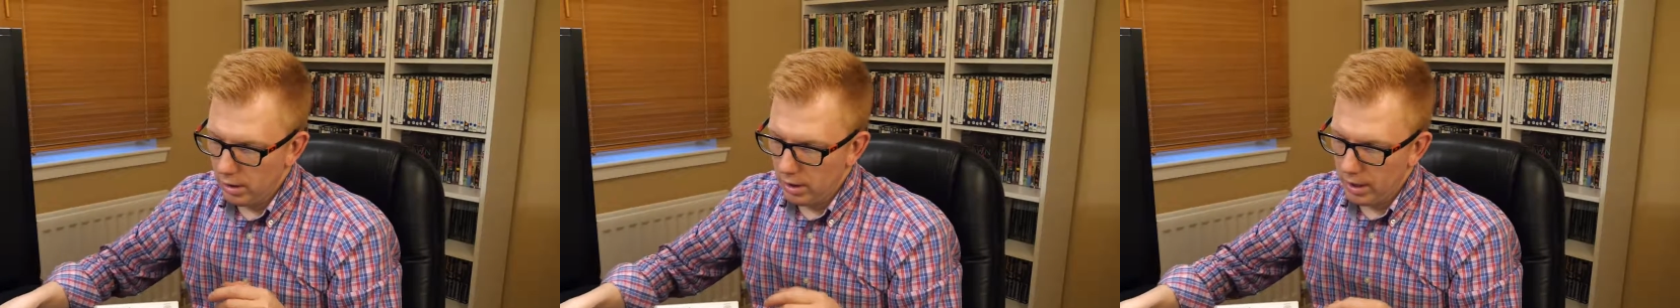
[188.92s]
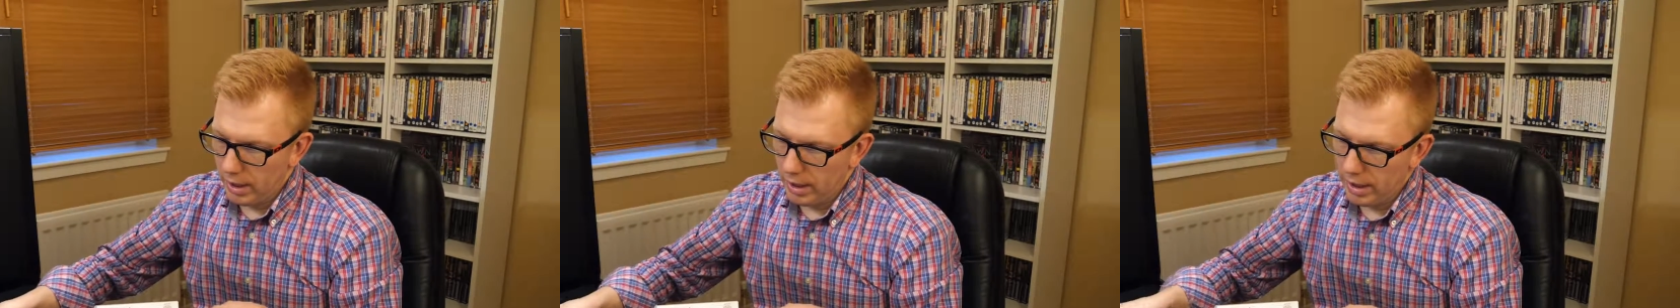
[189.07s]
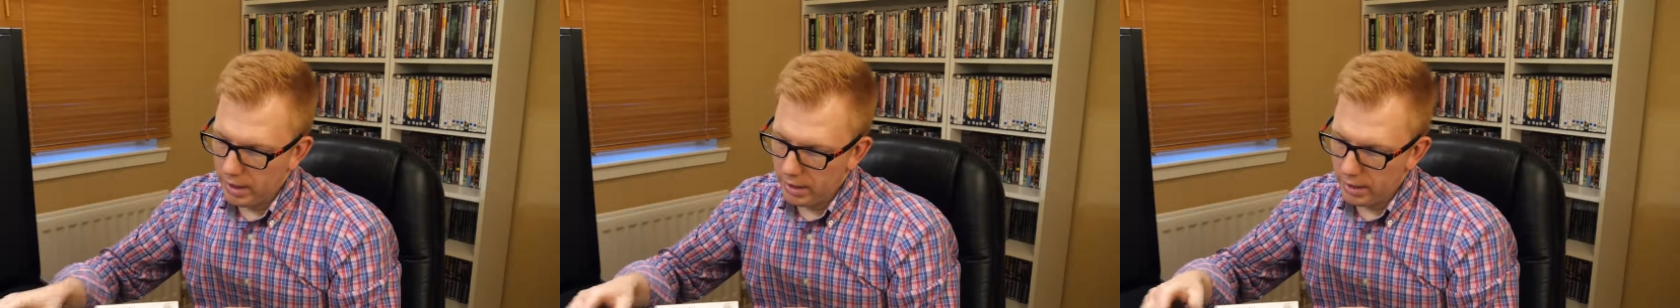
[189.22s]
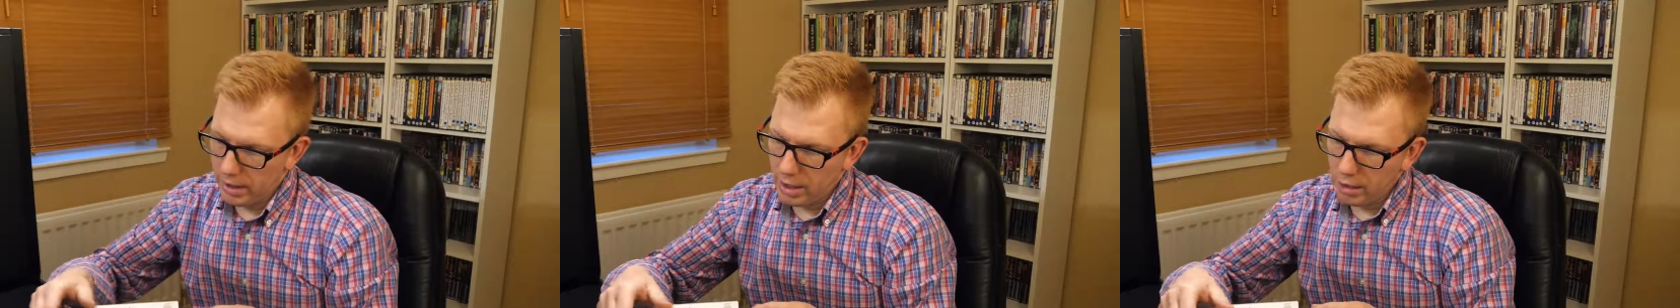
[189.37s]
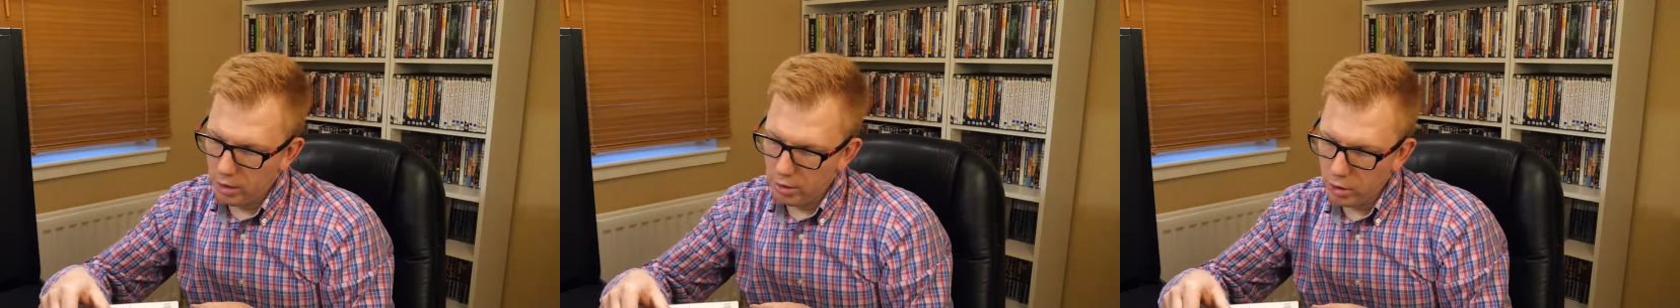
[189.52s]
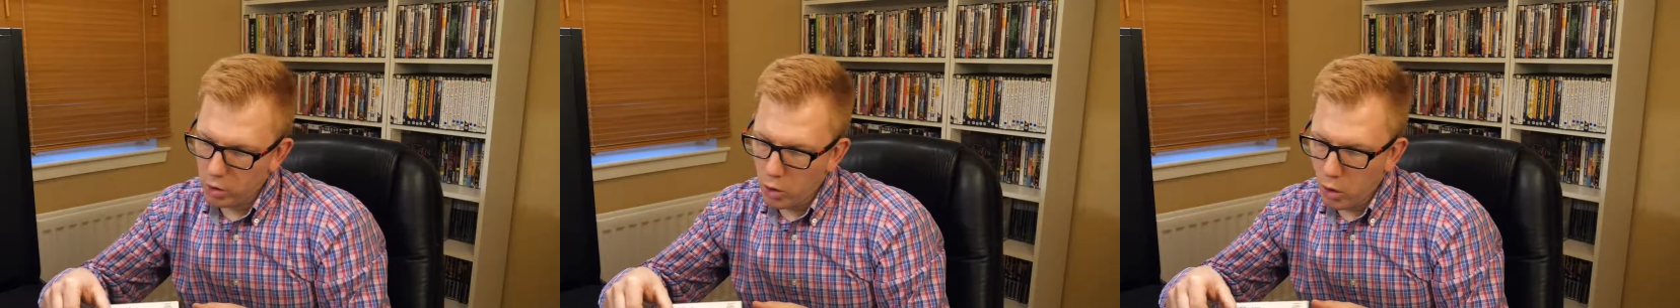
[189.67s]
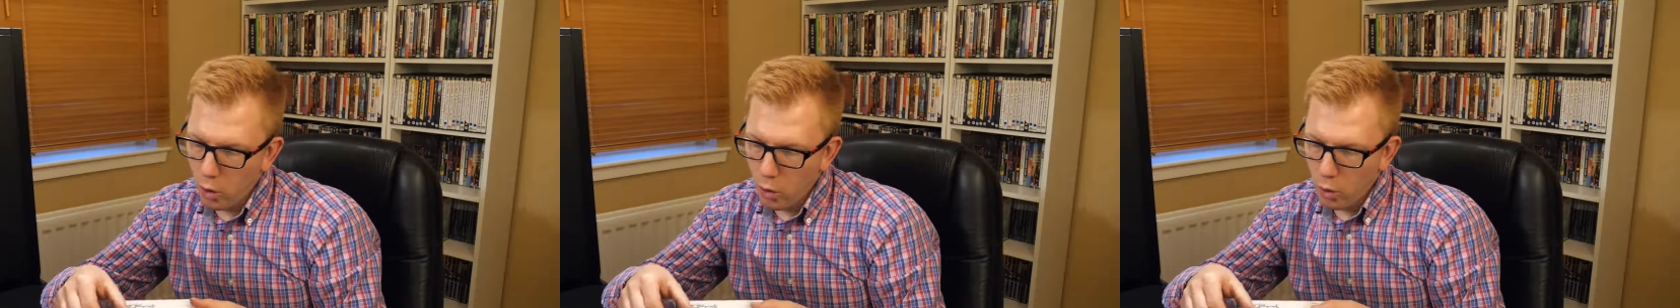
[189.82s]
Then I
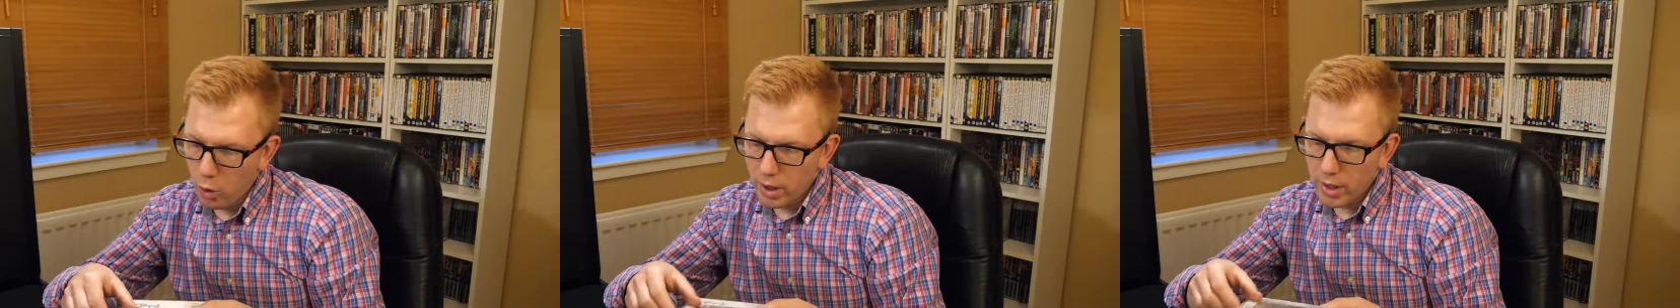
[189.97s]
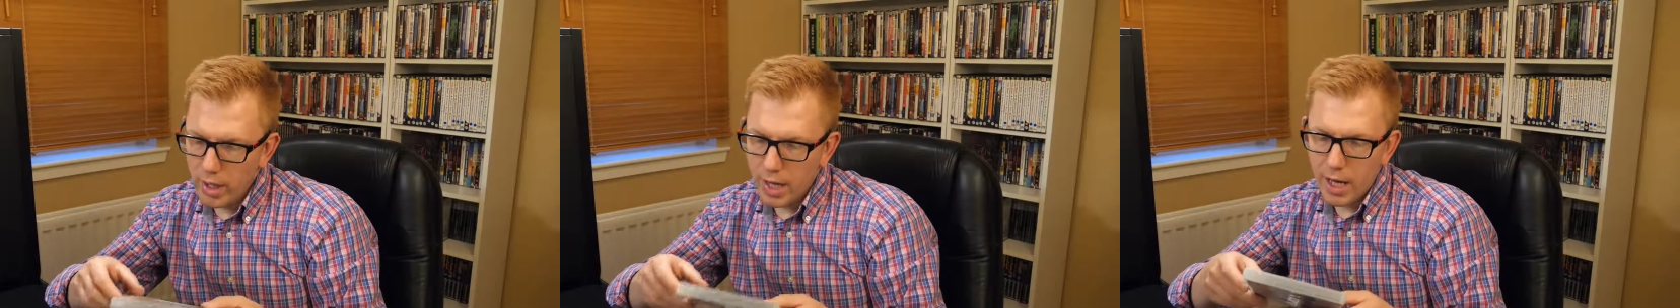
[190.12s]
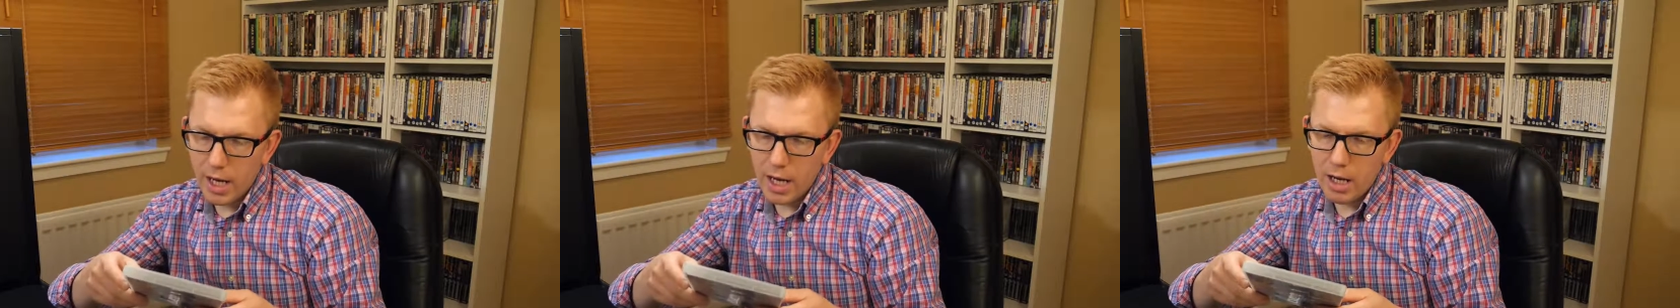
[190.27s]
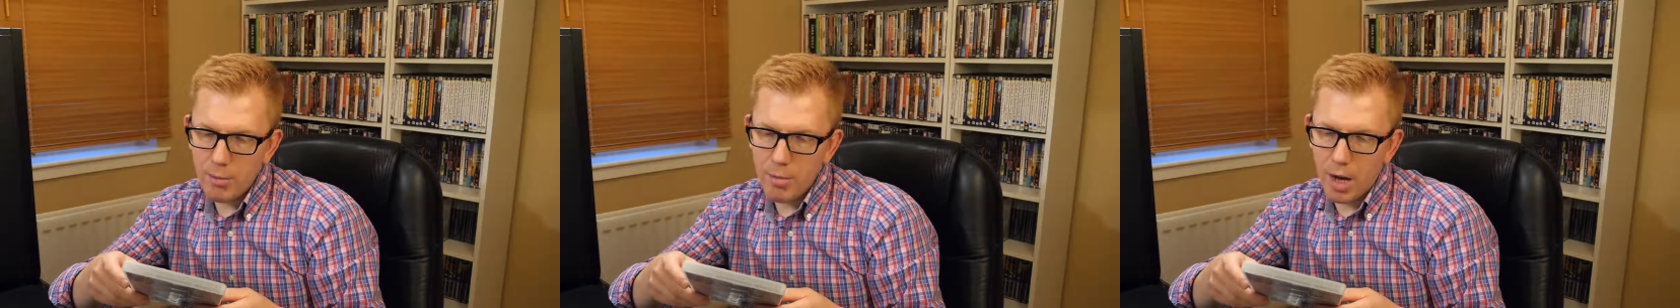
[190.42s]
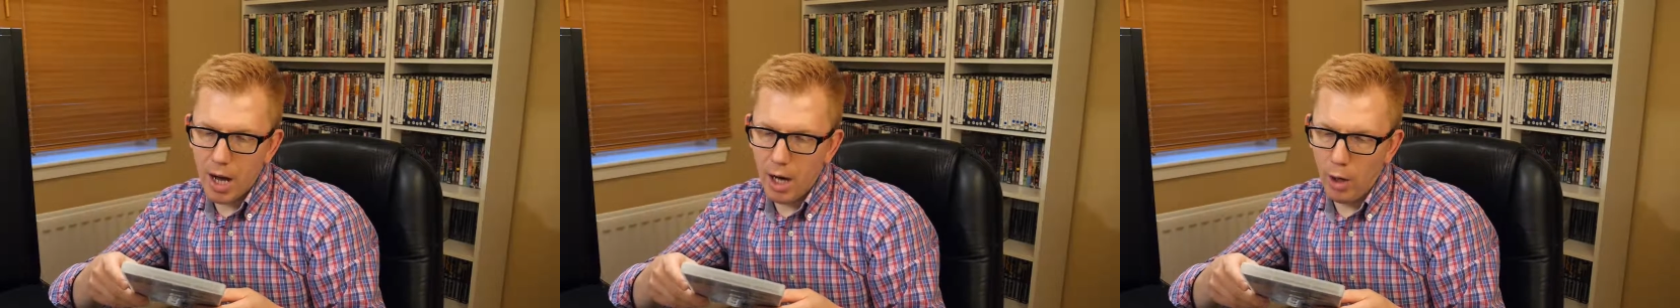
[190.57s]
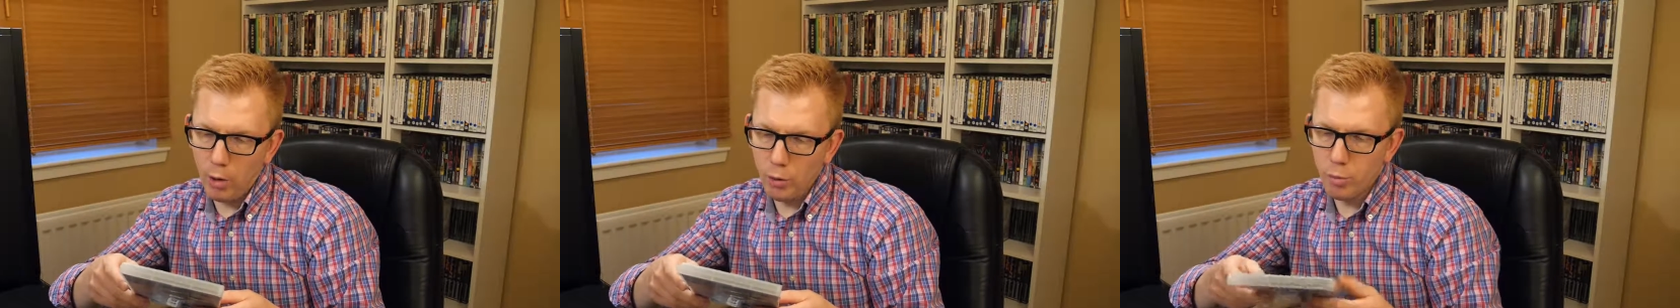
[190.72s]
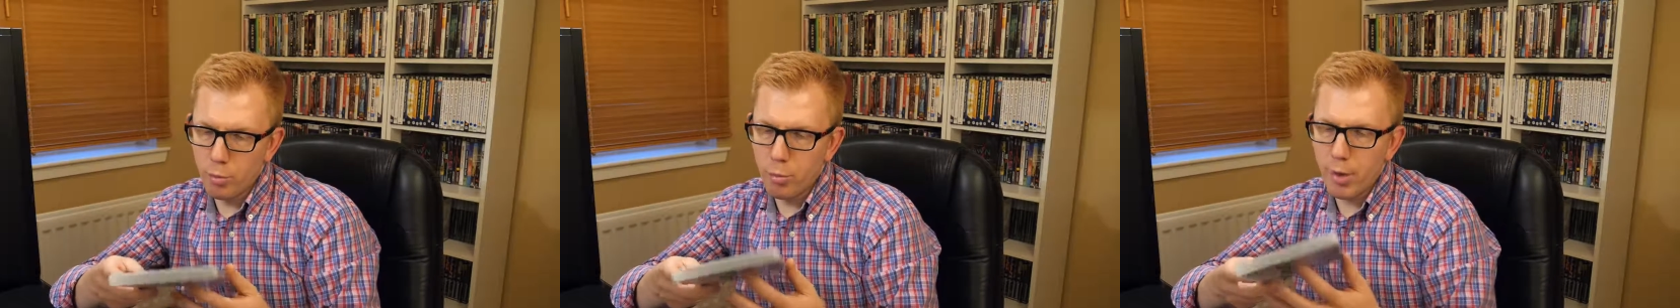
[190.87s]
got Codename
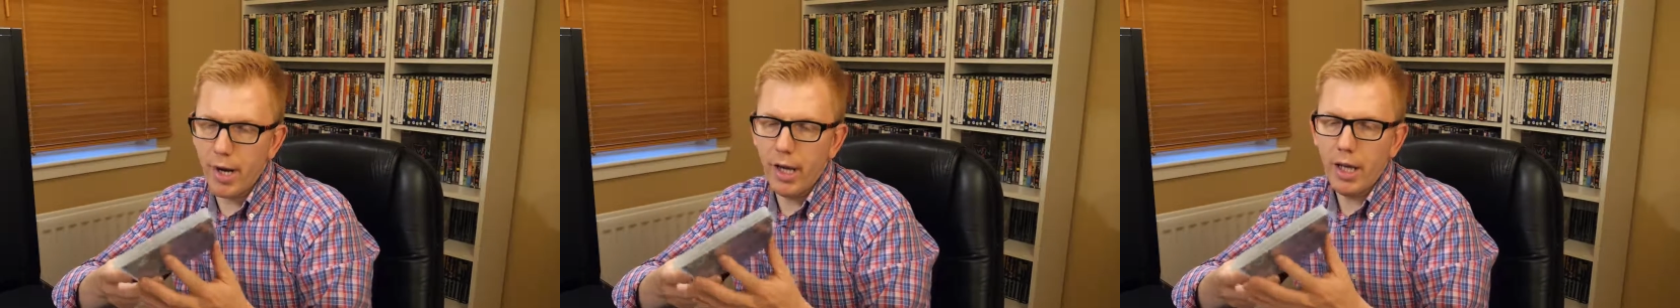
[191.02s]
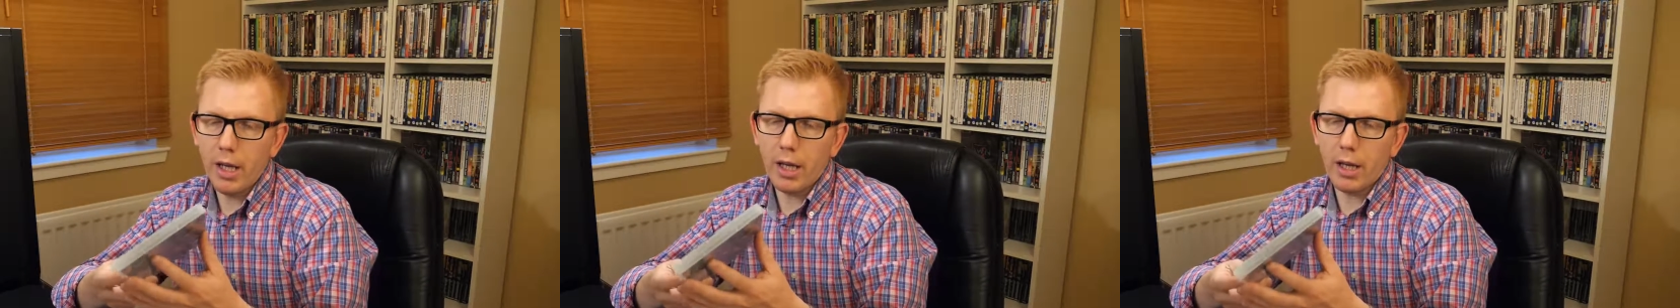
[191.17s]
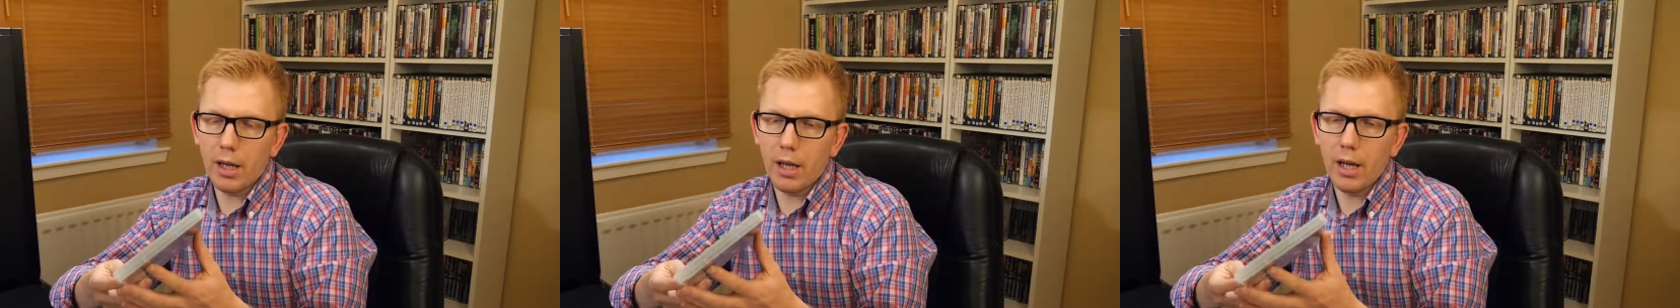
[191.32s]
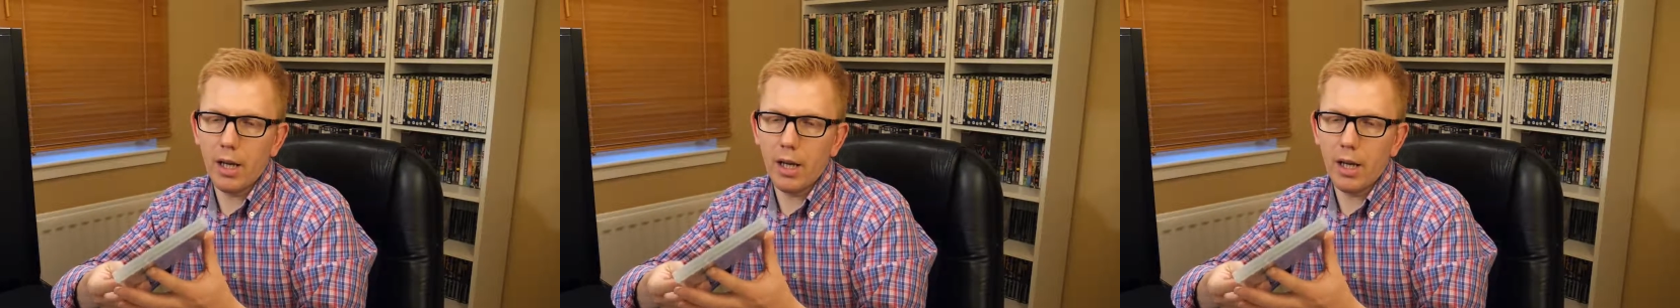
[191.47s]
Outbreak,